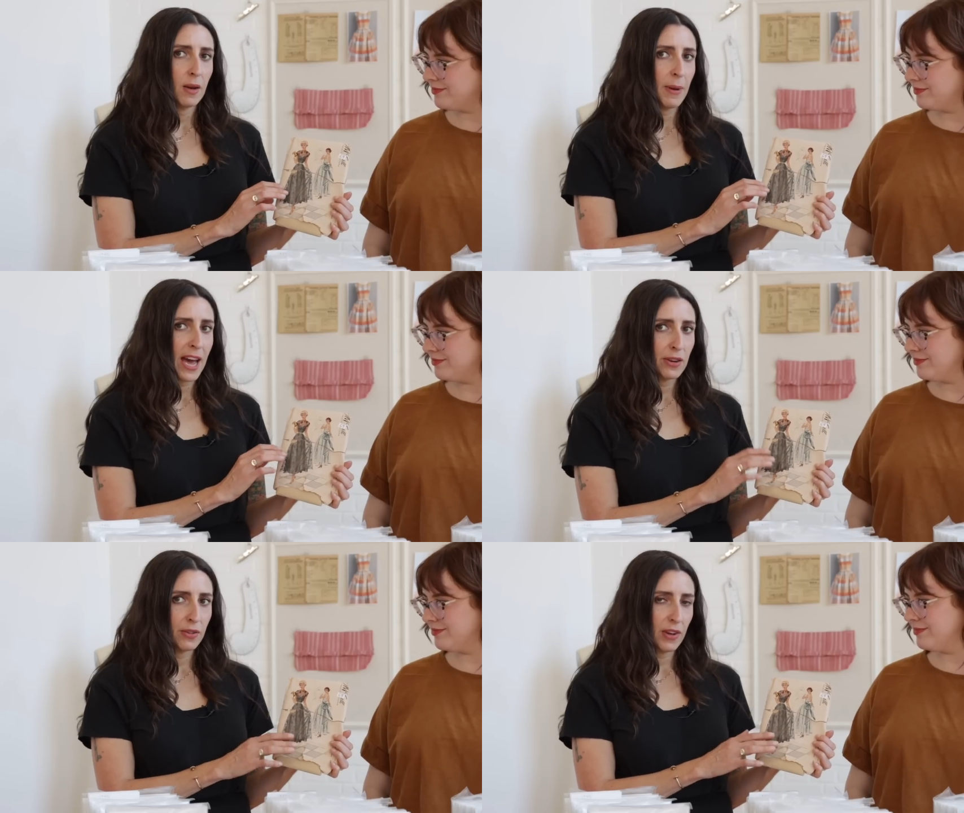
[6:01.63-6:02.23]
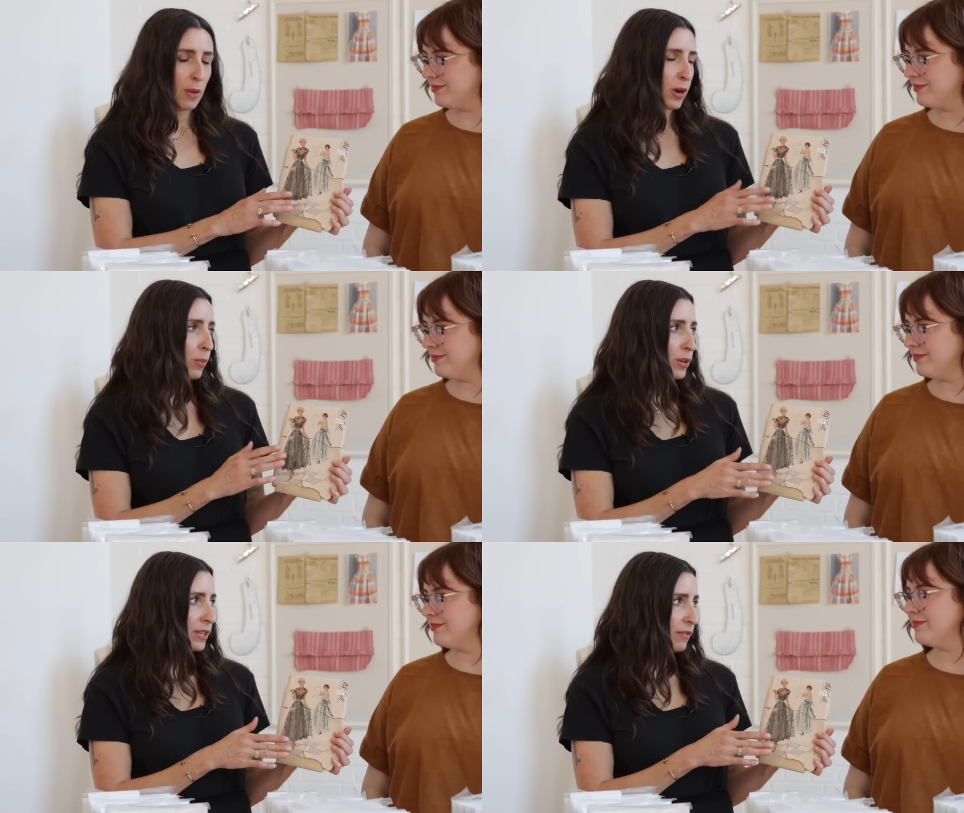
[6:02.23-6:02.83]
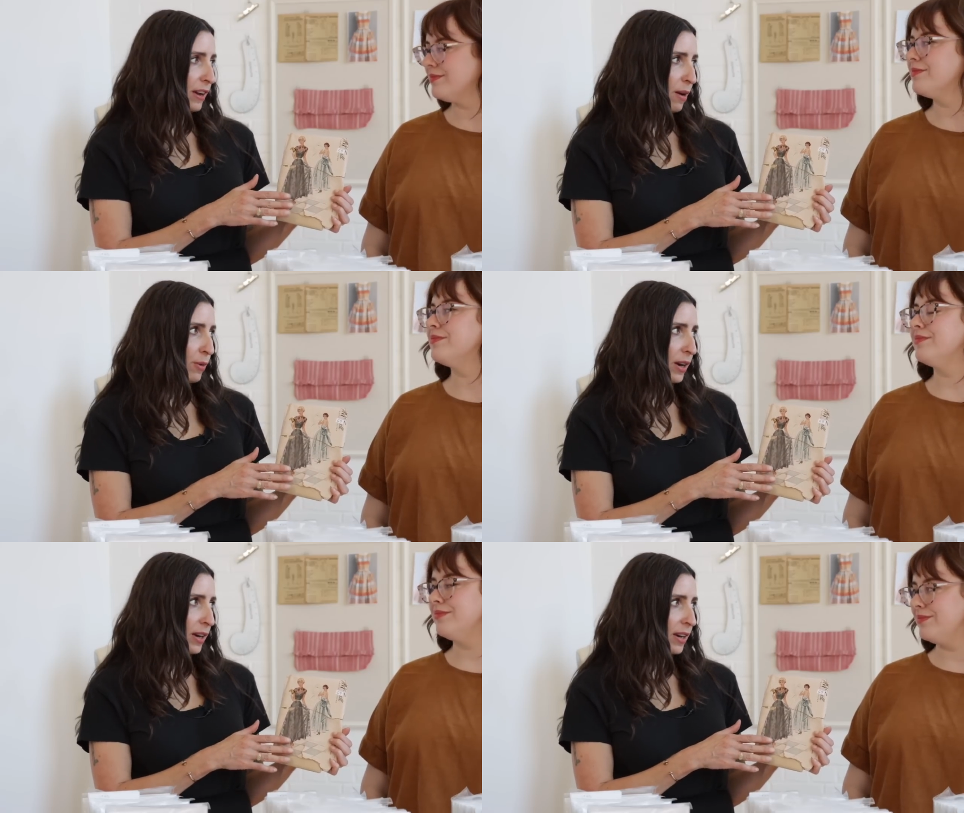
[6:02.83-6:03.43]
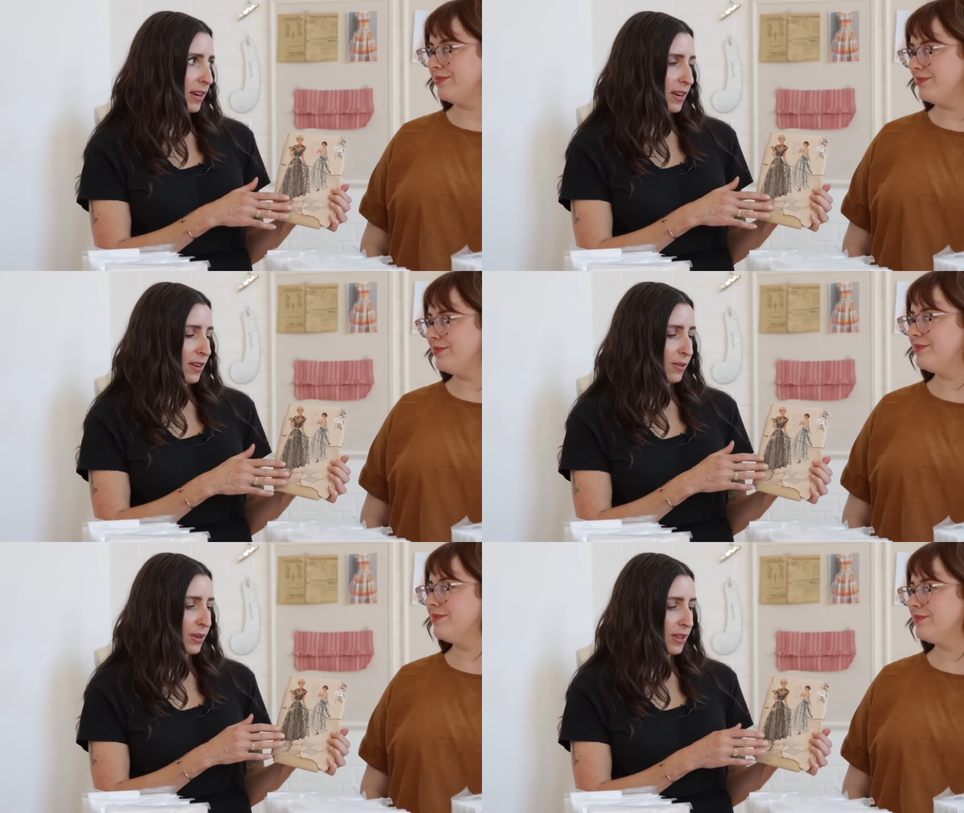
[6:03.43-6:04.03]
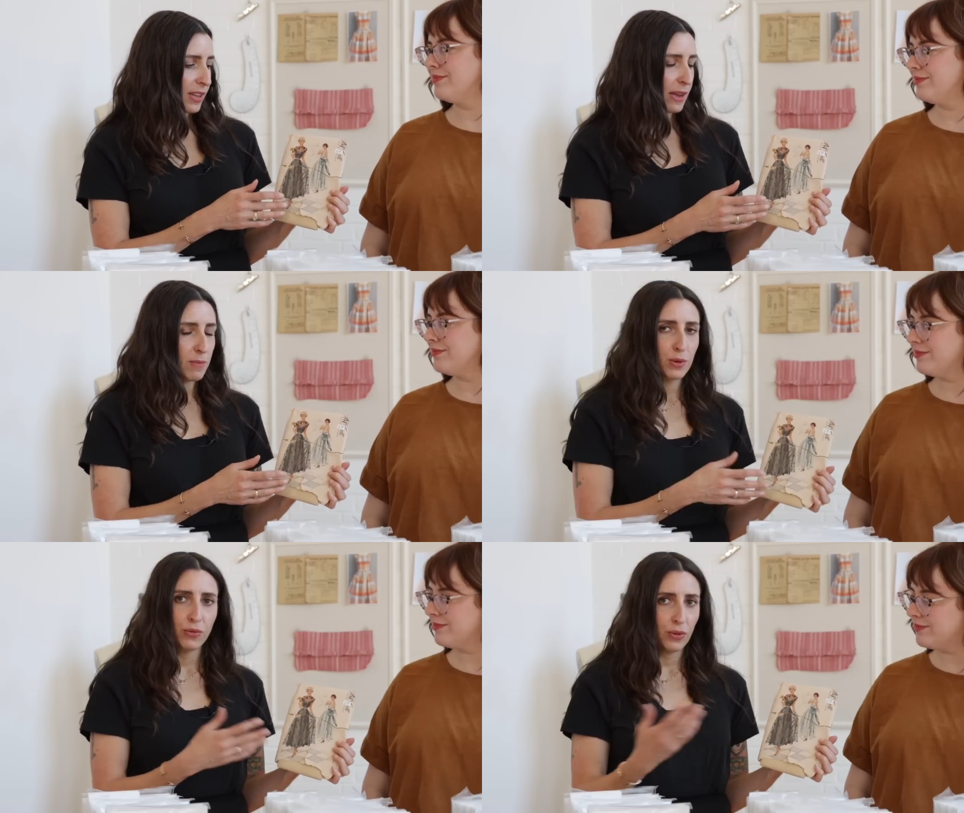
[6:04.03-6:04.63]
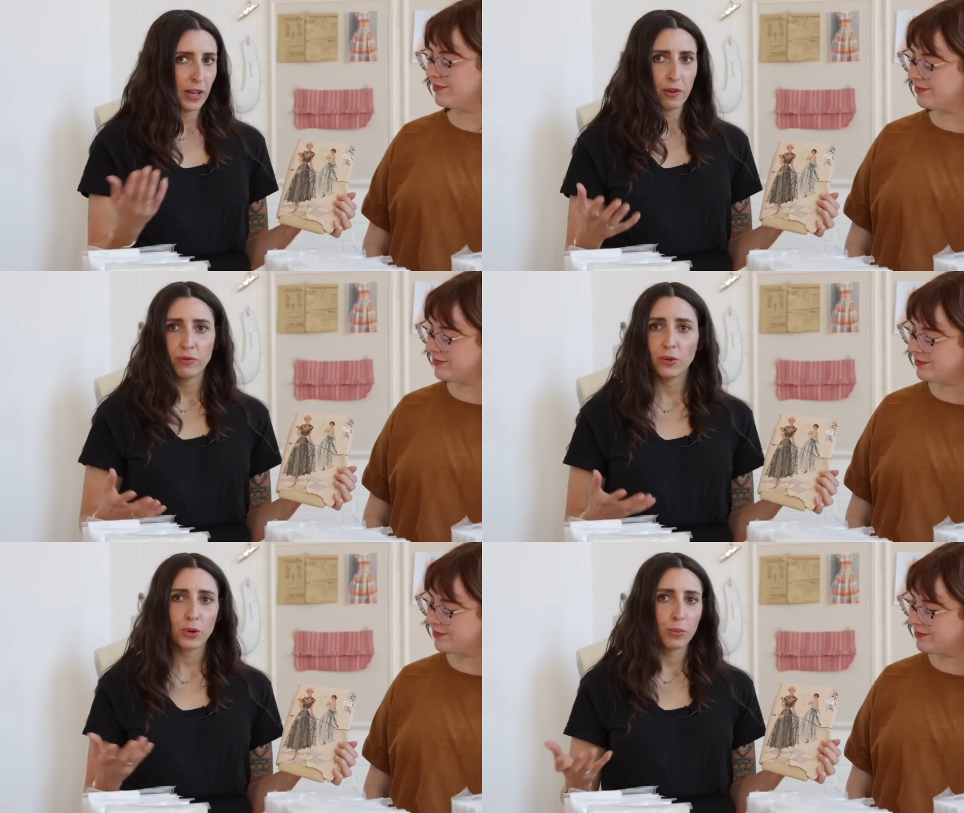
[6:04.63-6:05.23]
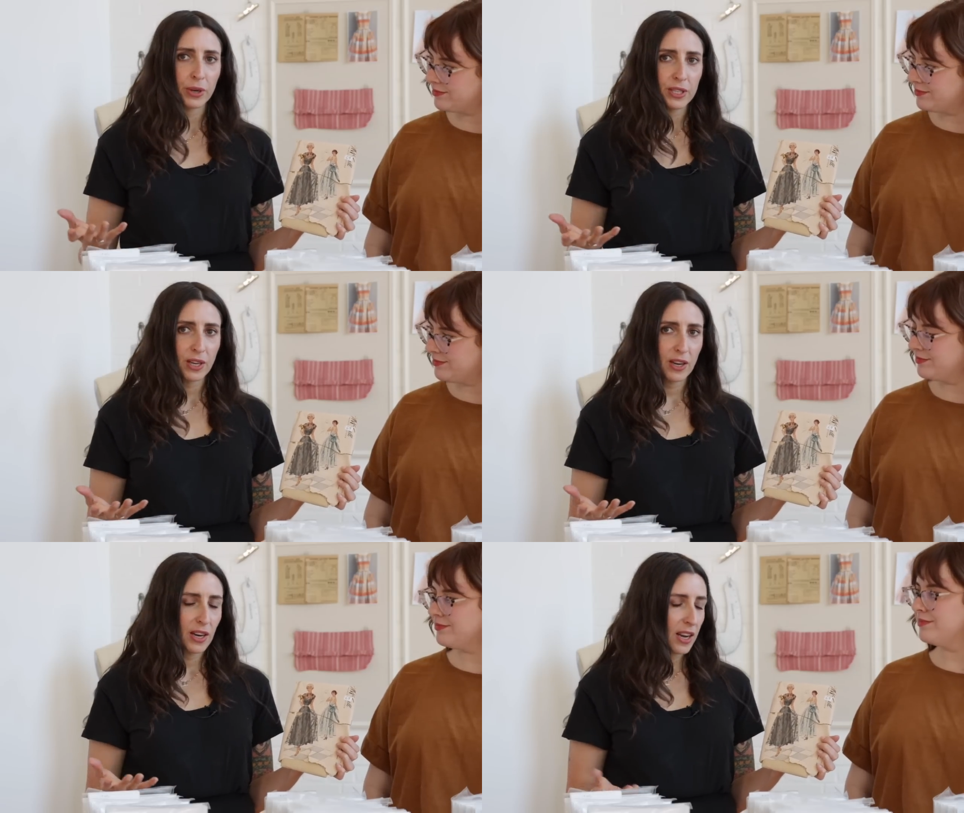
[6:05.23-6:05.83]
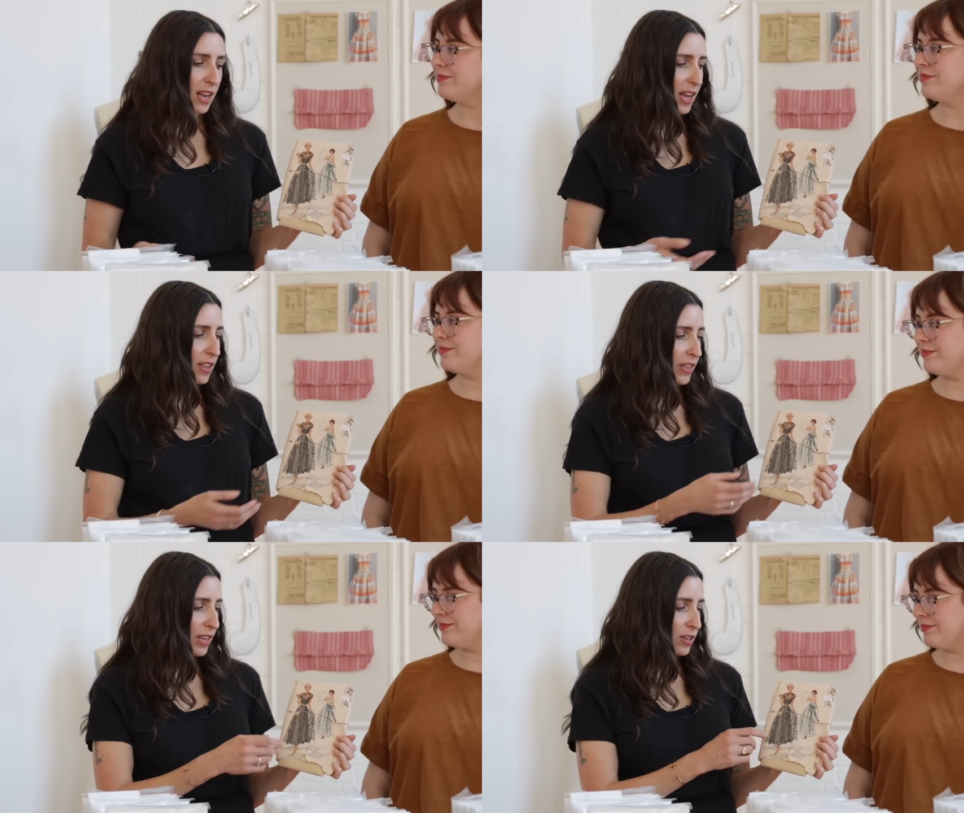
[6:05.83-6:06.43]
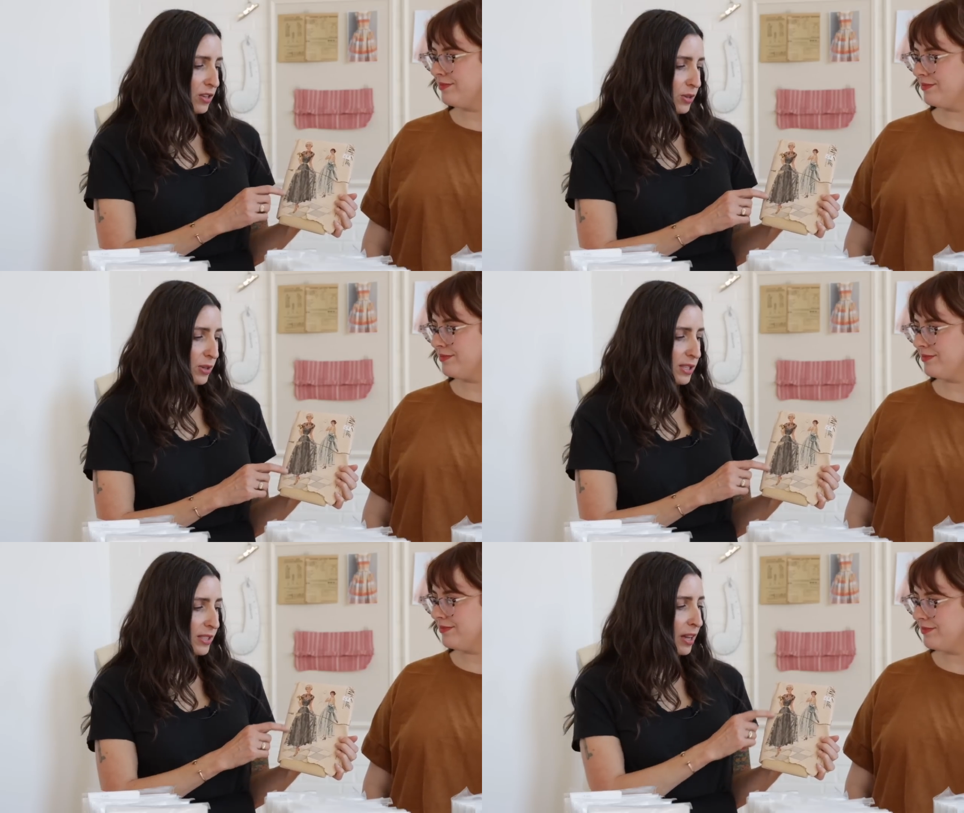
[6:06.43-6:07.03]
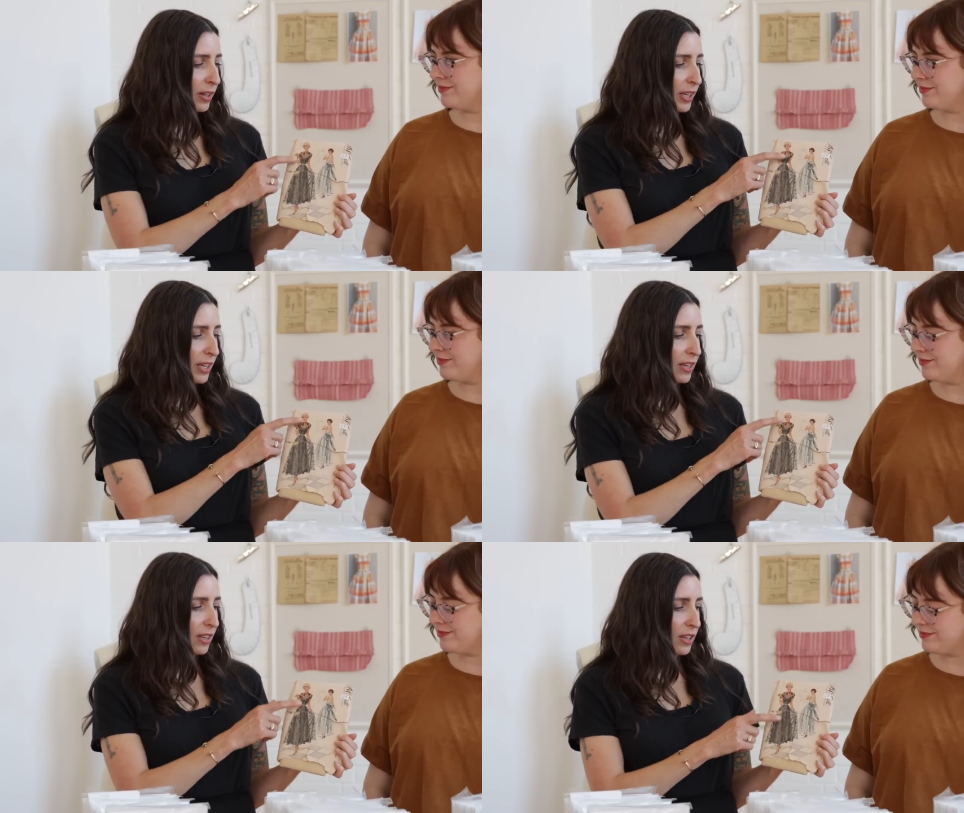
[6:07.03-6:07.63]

Speaker 1: a patterned fabric, a printed fabric, mm-hmm. with a beautiful like floral print on it, and then do a solid